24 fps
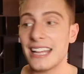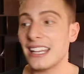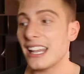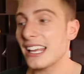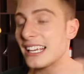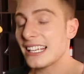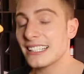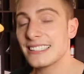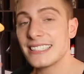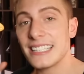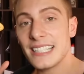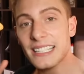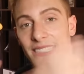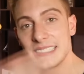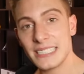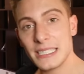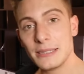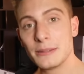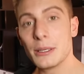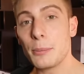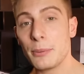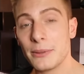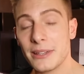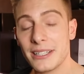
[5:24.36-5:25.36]
And like I said, I
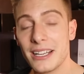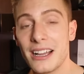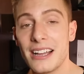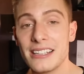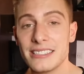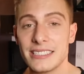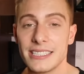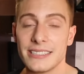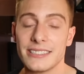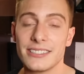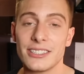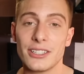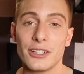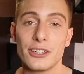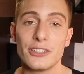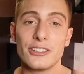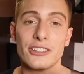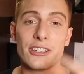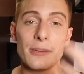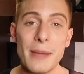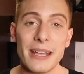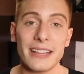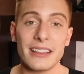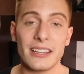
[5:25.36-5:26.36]
teamed up with the guys at Surge
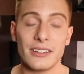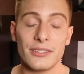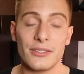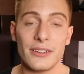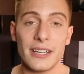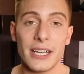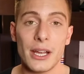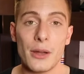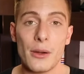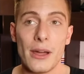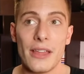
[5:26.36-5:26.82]
to make this video,